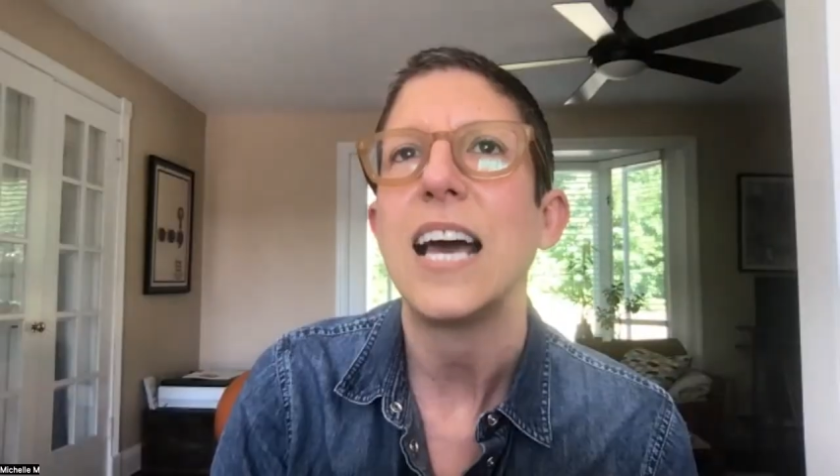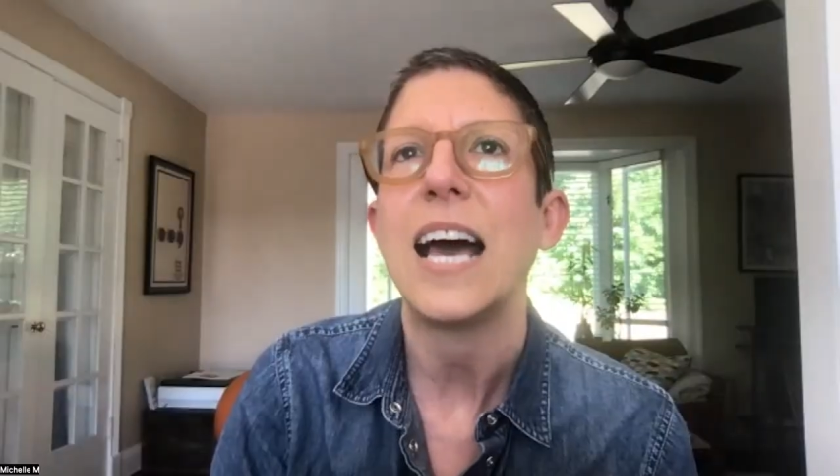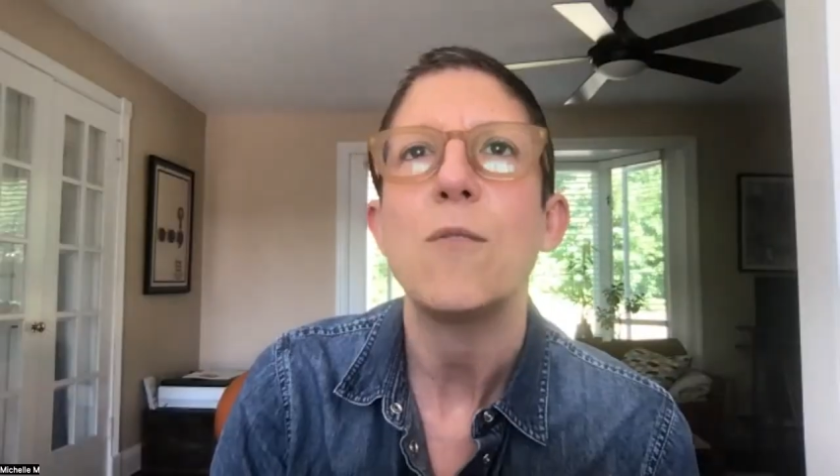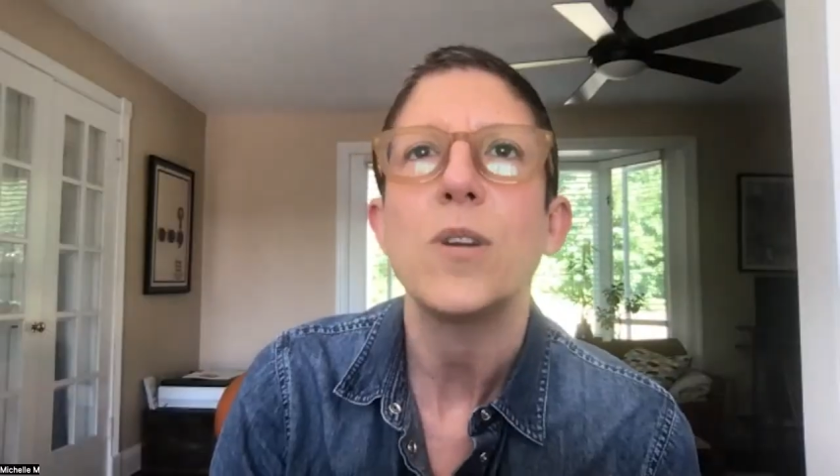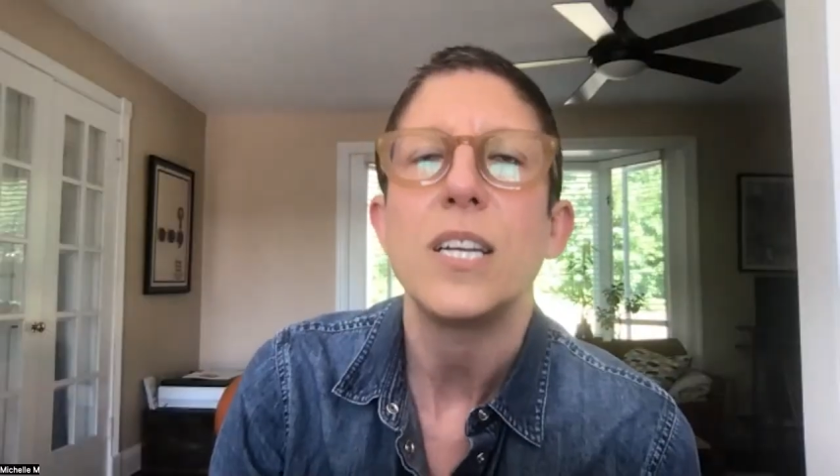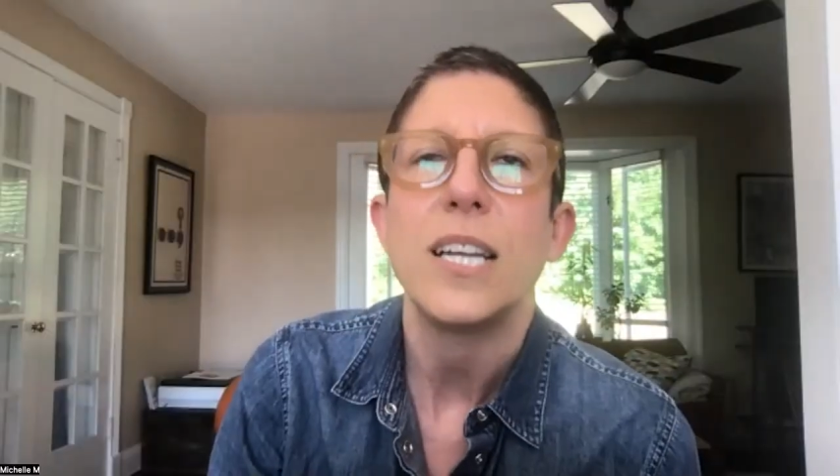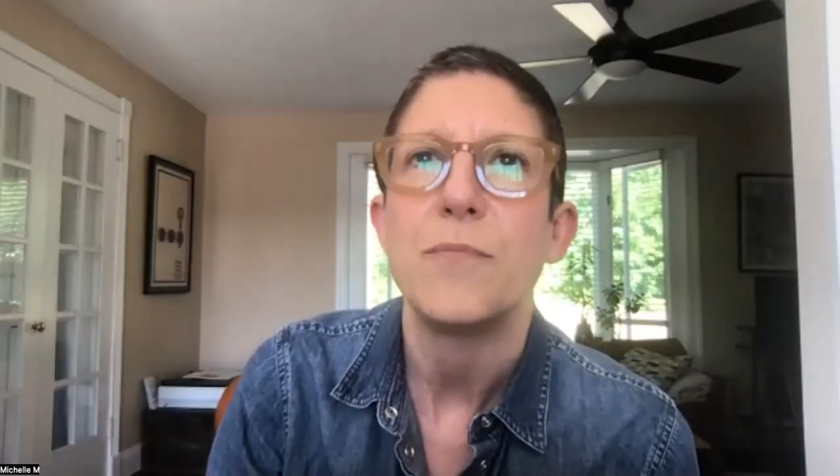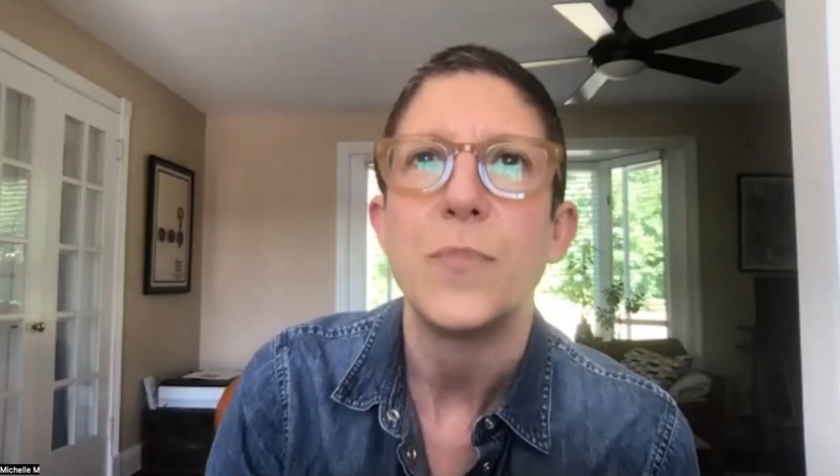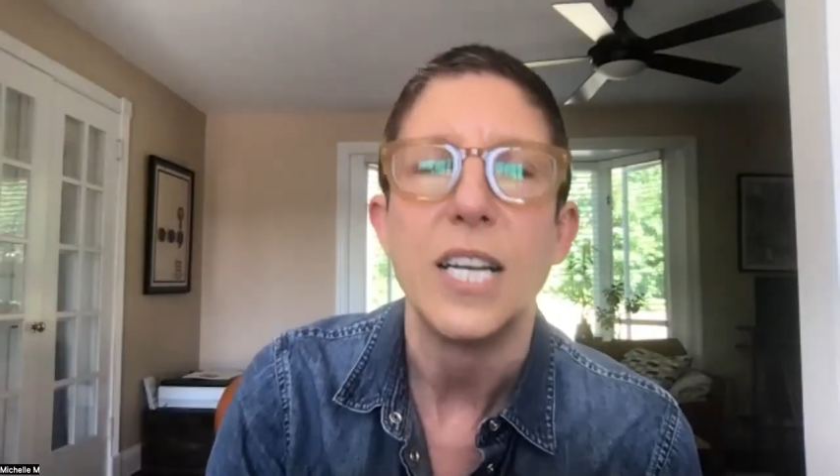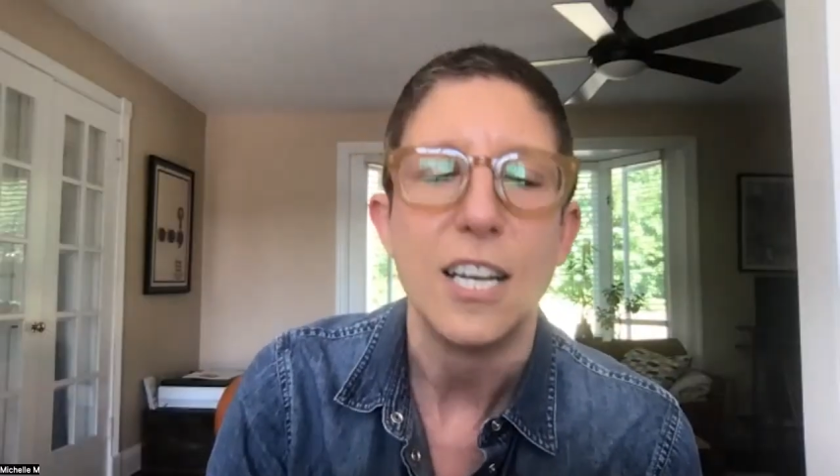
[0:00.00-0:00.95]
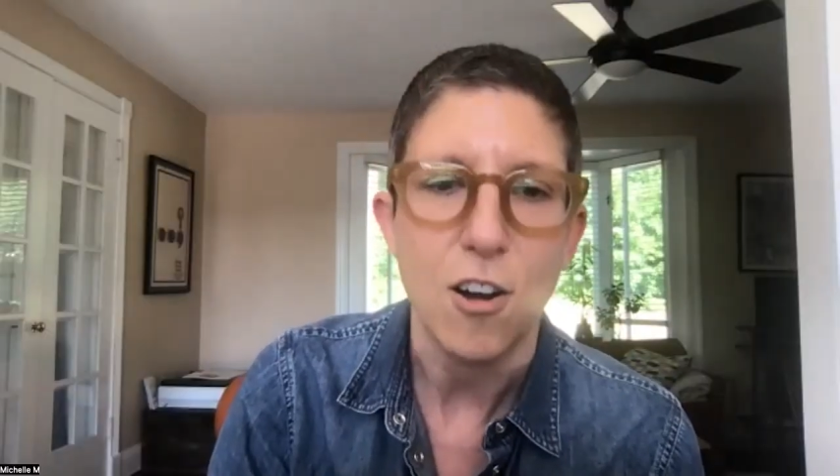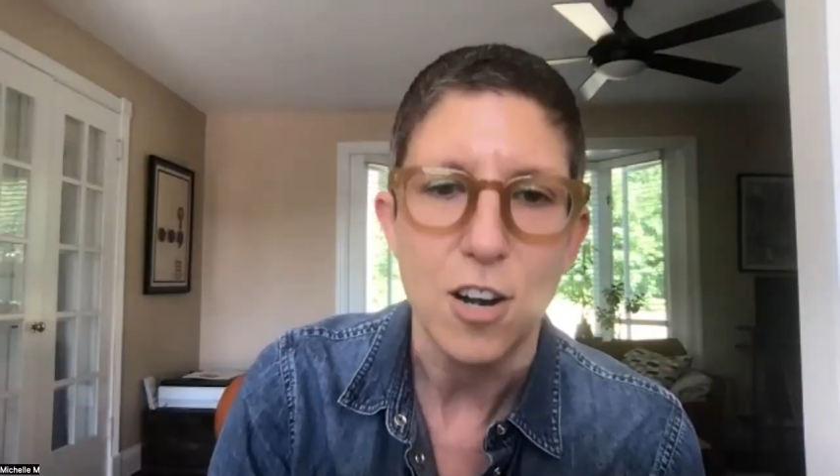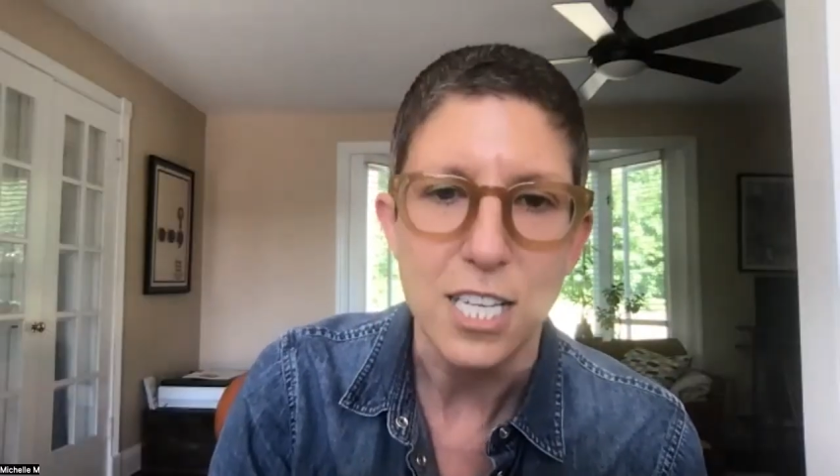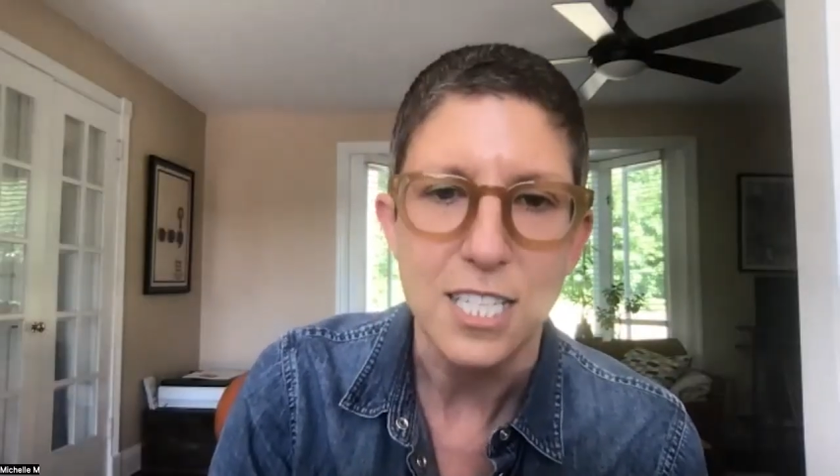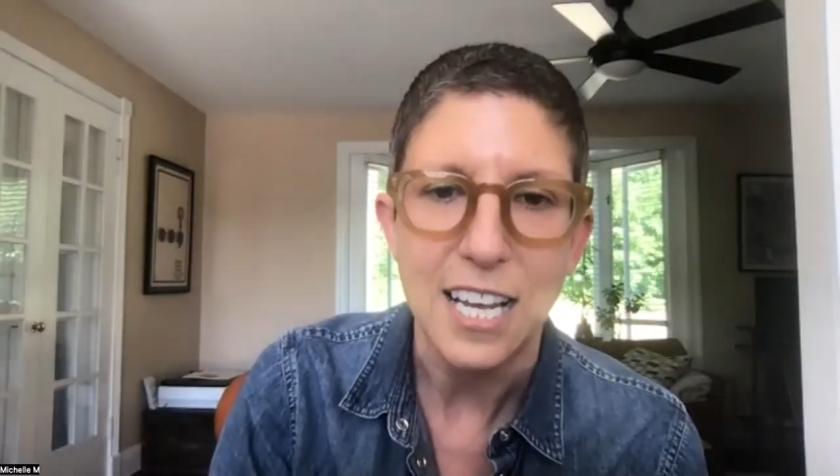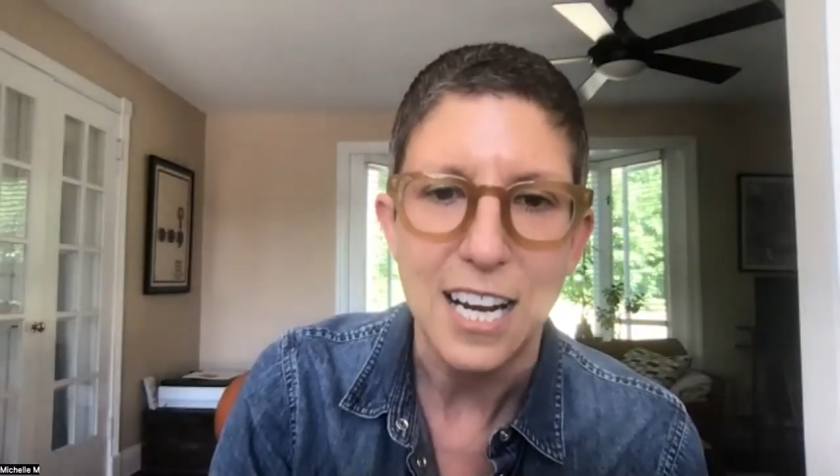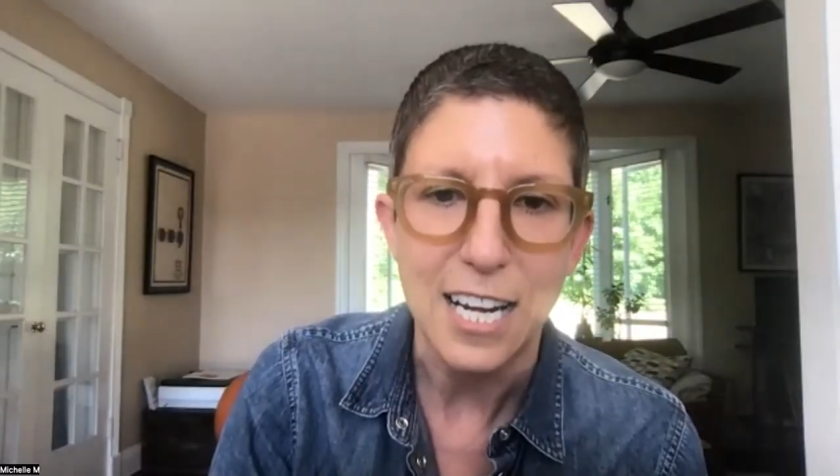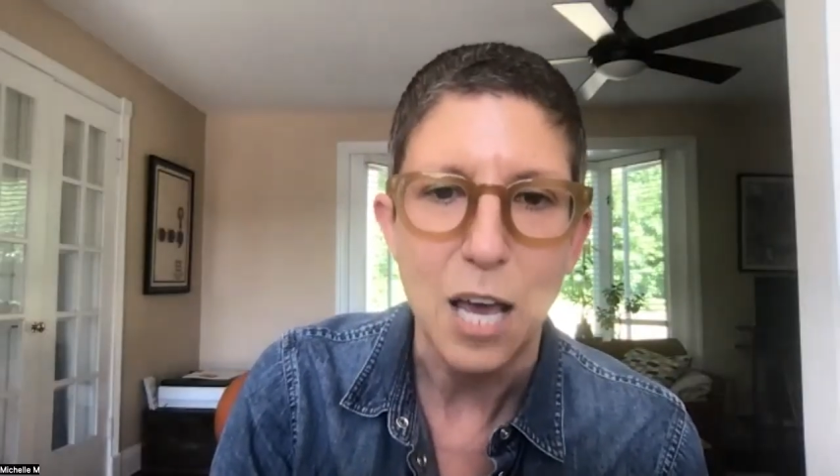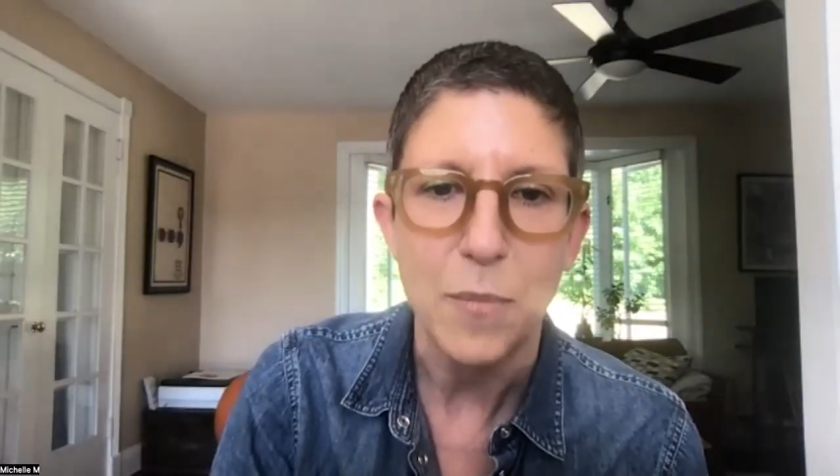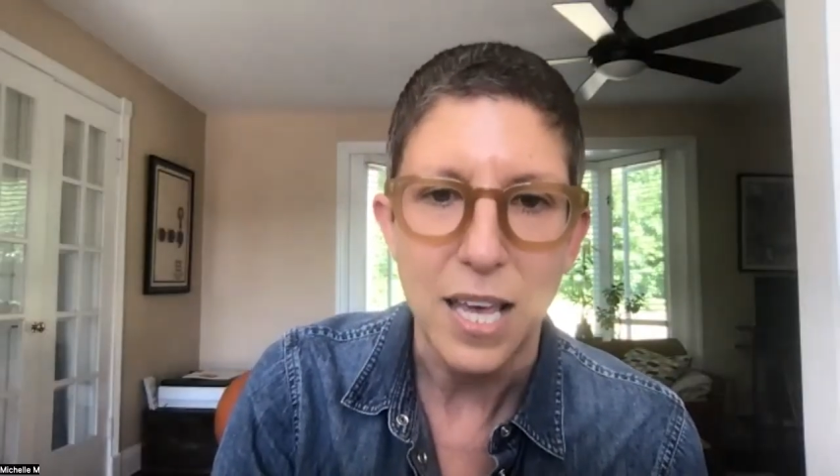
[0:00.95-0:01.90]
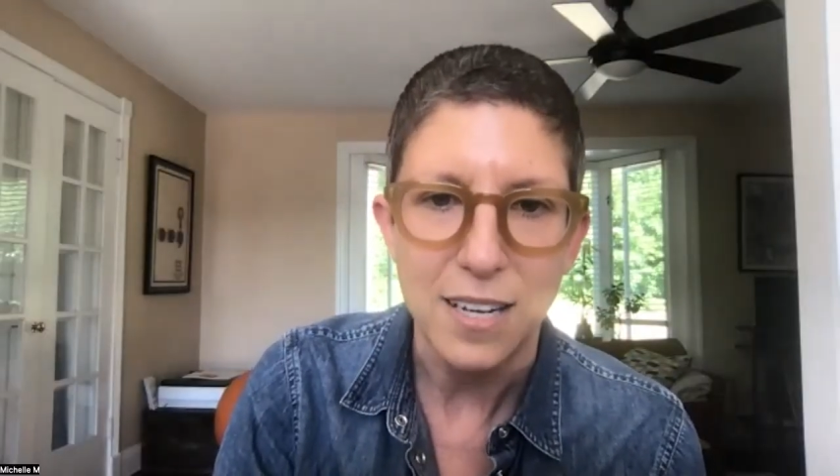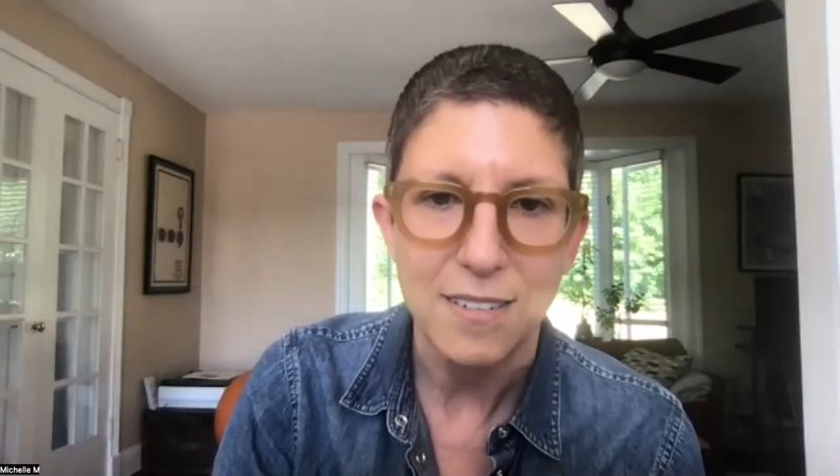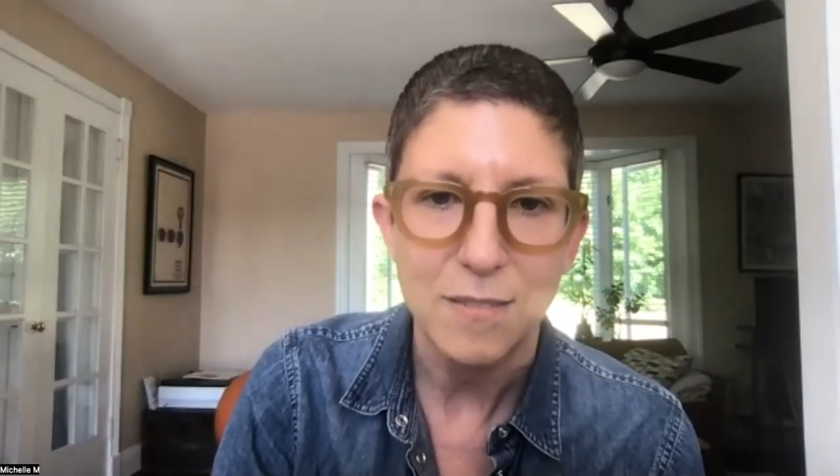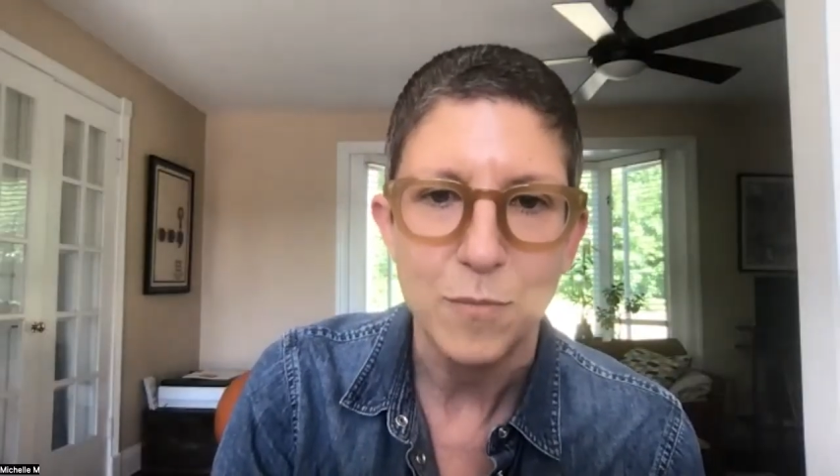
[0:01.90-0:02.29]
I wouldn't have been an artist had I not met